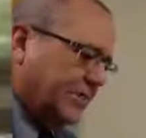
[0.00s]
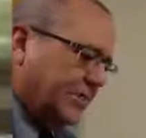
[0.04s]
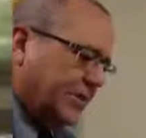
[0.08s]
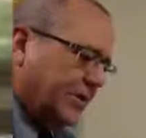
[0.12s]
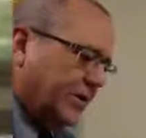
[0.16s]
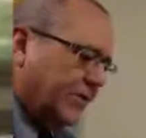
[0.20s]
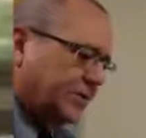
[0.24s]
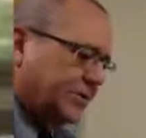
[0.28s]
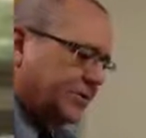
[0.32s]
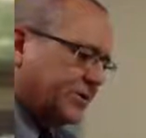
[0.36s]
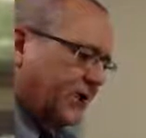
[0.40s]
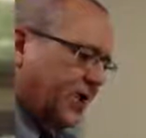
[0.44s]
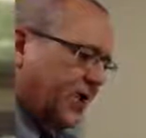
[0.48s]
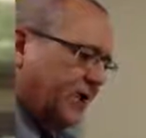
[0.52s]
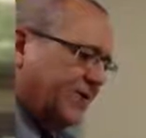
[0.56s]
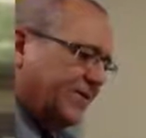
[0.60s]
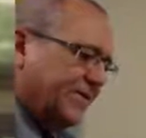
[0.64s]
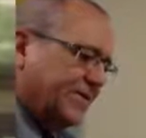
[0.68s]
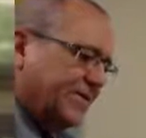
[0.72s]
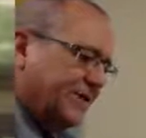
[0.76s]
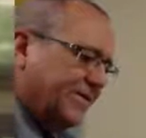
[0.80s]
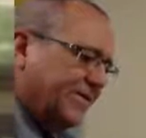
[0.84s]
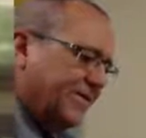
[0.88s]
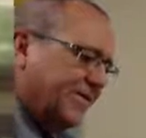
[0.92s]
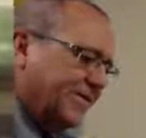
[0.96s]
First
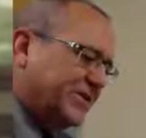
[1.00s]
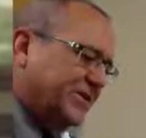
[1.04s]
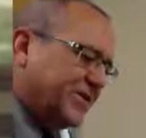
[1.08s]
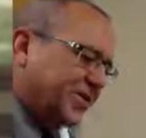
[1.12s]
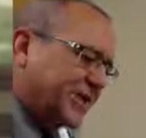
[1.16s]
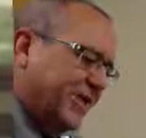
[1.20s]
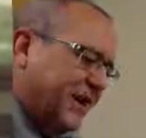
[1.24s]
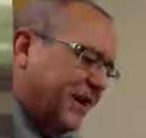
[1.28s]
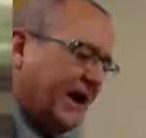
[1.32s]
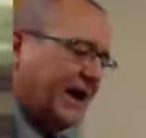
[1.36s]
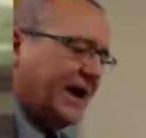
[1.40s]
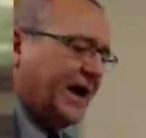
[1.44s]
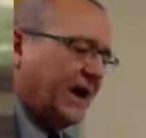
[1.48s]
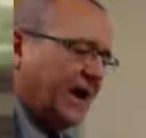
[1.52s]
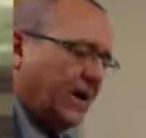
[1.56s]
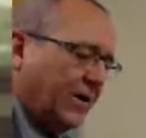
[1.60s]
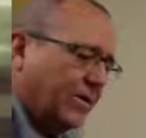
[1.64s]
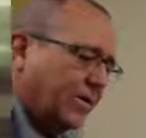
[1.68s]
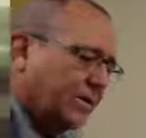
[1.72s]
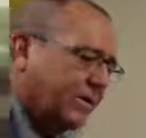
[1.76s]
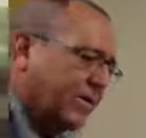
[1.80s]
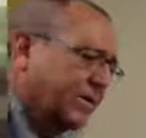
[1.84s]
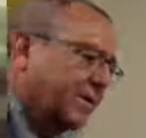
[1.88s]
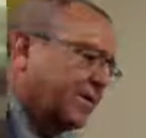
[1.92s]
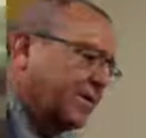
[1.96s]
off, if it's a
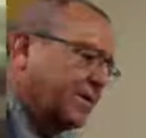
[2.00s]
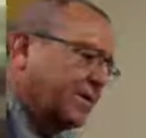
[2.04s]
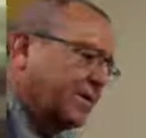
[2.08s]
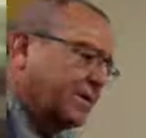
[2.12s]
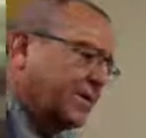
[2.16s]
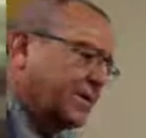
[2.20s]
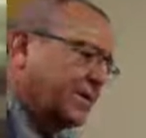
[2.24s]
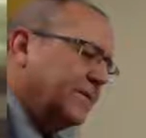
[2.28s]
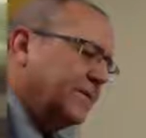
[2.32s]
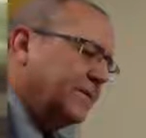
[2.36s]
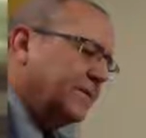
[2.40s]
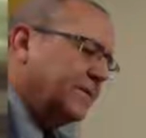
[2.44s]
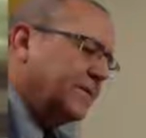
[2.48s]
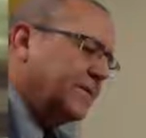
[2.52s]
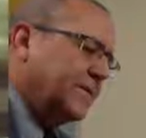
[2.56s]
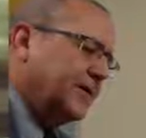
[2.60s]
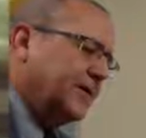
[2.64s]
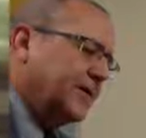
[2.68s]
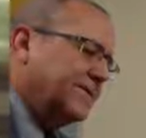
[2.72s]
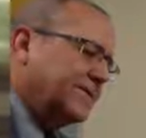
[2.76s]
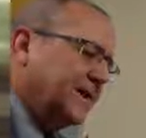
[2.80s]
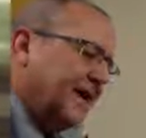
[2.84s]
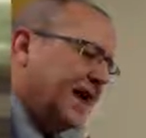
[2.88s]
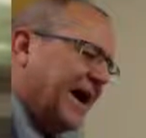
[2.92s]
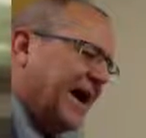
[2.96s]
noun,
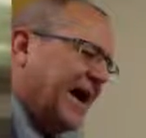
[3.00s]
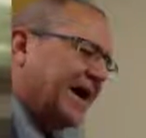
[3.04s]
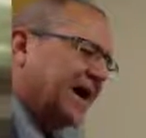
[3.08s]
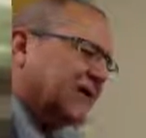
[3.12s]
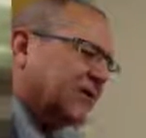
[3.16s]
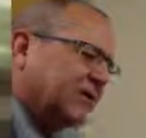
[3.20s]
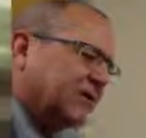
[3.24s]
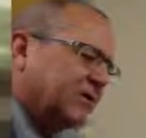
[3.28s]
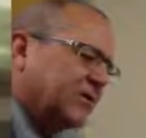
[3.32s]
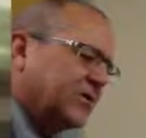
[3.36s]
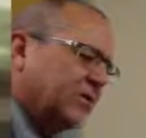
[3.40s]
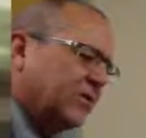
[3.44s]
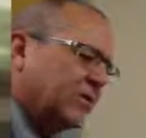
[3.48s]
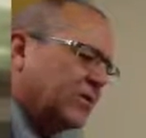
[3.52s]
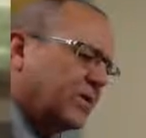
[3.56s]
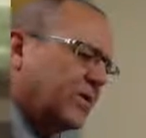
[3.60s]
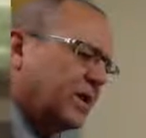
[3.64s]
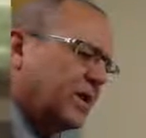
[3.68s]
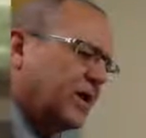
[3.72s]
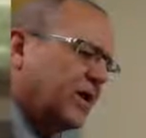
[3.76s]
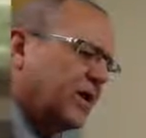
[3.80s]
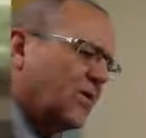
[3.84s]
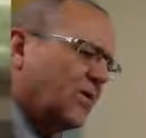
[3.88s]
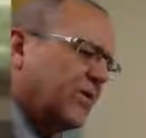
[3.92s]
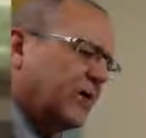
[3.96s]
then the accent will
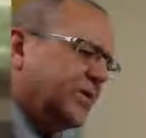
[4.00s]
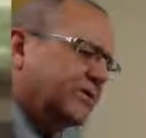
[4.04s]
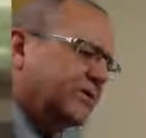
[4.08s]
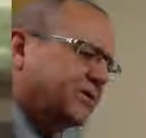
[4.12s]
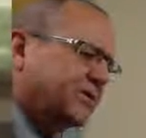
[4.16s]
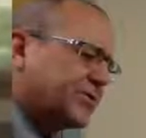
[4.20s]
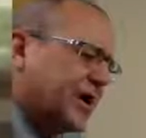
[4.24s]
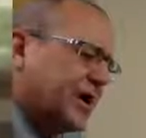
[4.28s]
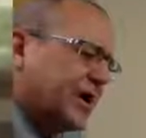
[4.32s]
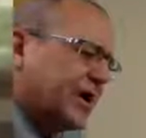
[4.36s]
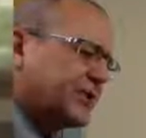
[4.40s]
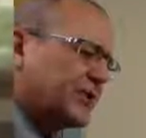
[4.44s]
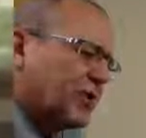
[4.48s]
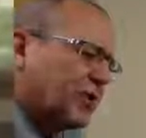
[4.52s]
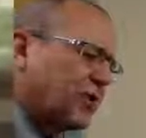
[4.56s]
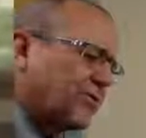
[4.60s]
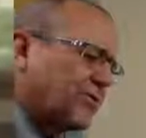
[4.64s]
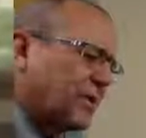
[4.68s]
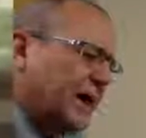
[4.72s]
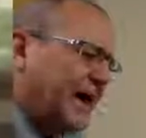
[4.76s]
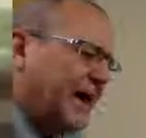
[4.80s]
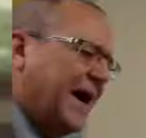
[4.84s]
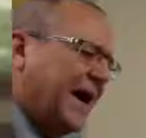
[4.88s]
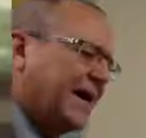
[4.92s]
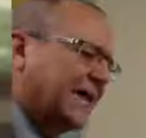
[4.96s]
always try to go
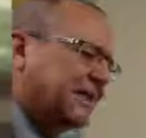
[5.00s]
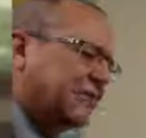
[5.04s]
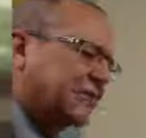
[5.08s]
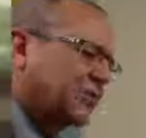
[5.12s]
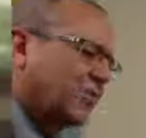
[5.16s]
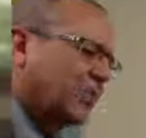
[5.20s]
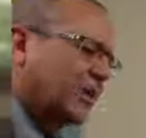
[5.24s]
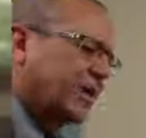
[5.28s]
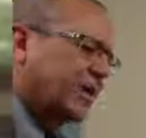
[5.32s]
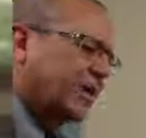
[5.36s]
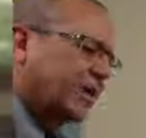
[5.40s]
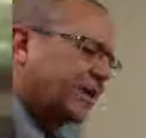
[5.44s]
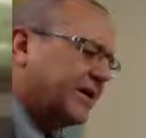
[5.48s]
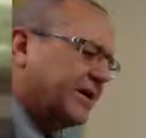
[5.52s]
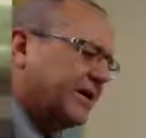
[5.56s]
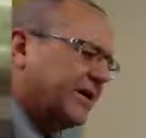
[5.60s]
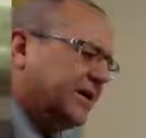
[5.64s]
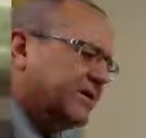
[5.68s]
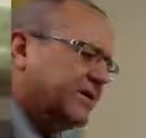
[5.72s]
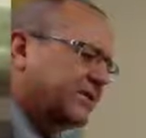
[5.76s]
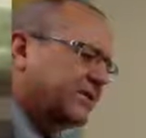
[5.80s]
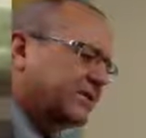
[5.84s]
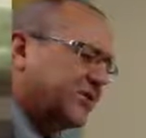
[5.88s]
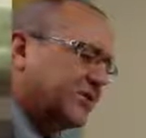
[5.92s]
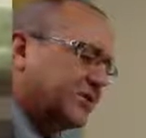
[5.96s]
back to where it
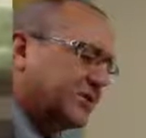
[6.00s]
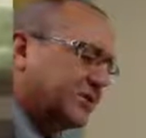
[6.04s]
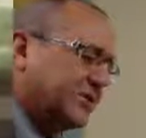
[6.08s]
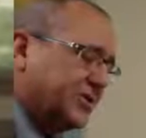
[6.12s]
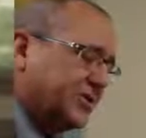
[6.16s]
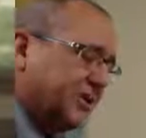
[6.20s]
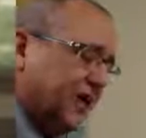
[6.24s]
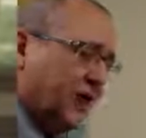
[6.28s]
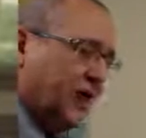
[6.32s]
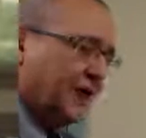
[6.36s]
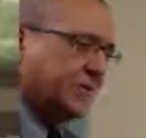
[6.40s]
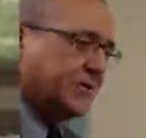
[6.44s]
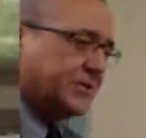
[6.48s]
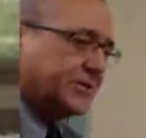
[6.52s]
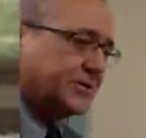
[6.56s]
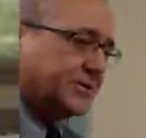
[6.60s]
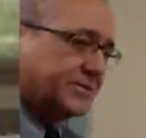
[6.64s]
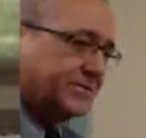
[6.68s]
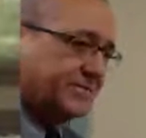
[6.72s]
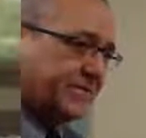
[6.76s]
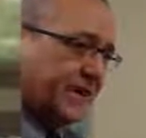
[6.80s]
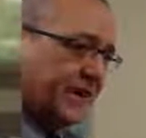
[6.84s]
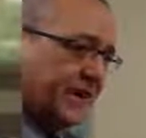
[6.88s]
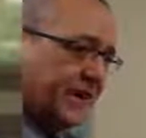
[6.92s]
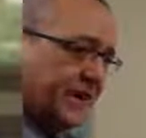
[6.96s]
is in the
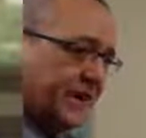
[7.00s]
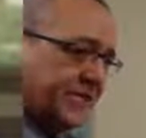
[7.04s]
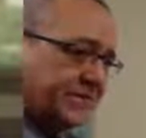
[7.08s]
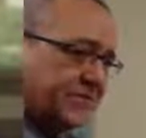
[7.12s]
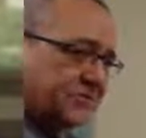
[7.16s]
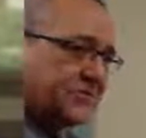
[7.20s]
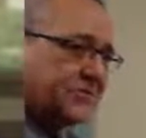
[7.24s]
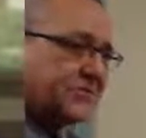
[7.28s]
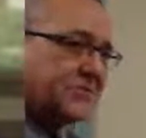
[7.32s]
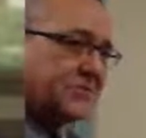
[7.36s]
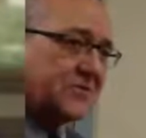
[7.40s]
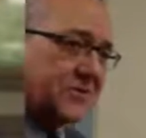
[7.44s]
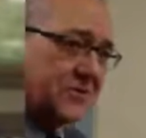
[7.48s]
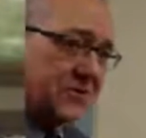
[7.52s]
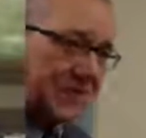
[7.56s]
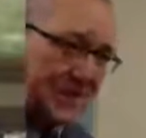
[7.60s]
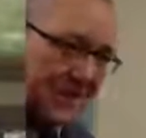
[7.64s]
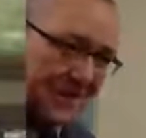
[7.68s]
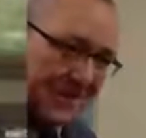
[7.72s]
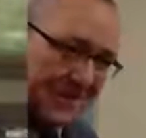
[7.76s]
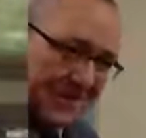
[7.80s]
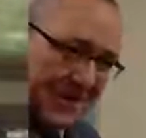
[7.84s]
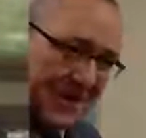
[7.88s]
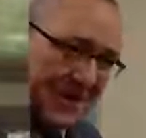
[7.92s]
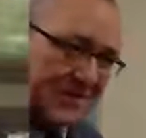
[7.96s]
nominative case.
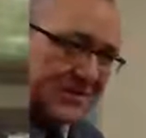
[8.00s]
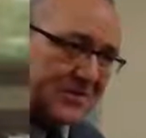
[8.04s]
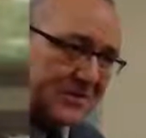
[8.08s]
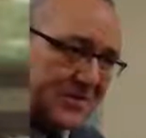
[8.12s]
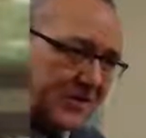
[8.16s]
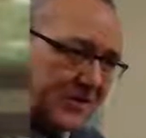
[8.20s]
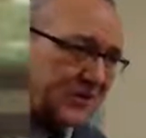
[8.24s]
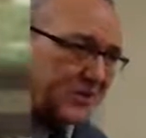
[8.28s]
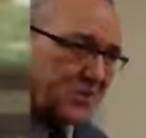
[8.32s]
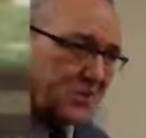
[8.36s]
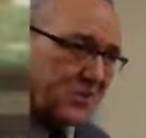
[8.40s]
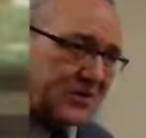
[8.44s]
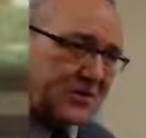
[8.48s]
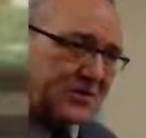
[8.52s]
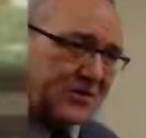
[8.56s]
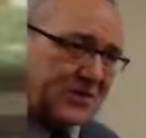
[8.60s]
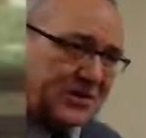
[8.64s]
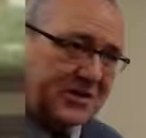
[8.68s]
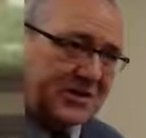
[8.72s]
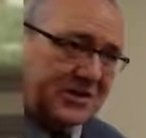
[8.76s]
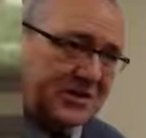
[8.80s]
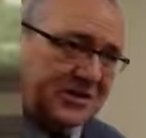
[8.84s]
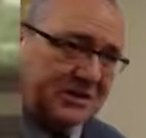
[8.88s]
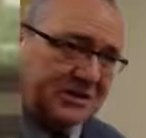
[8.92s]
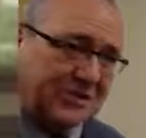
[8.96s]
That's what's
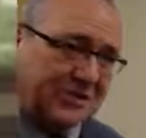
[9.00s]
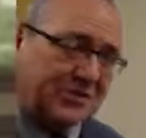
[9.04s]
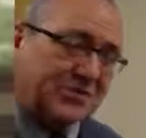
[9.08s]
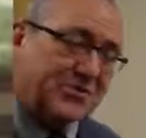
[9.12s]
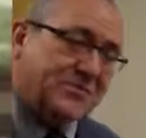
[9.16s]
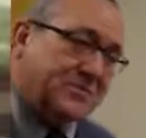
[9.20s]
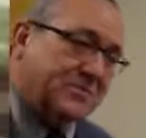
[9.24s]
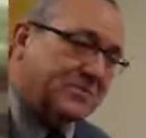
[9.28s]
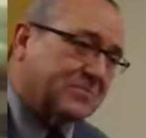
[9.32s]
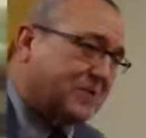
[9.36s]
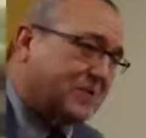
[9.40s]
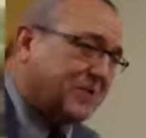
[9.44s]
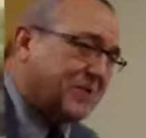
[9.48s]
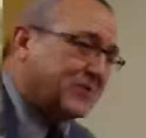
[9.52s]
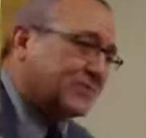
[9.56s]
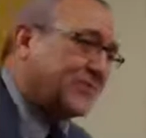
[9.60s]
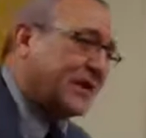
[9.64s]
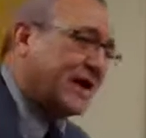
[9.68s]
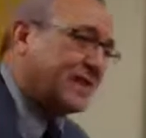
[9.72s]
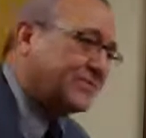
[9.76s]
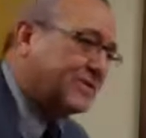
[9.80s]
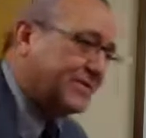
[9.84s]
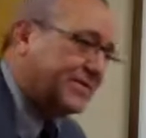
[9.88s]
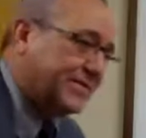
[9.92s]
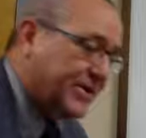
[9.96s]
confusing because we
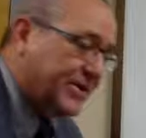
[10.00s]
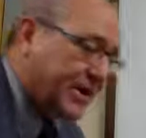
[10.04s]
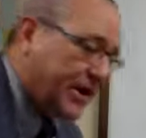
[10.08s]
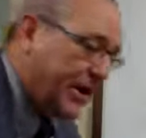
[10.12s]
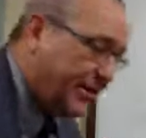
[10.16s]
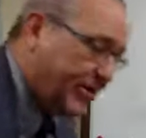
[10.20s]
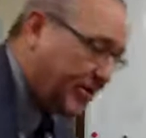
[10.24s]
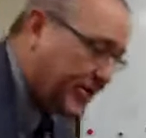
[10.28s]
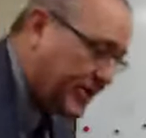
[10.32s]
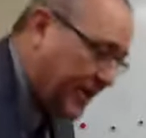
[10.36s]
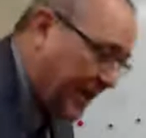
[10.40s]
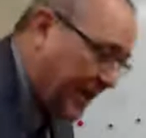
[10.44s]
haven't even covered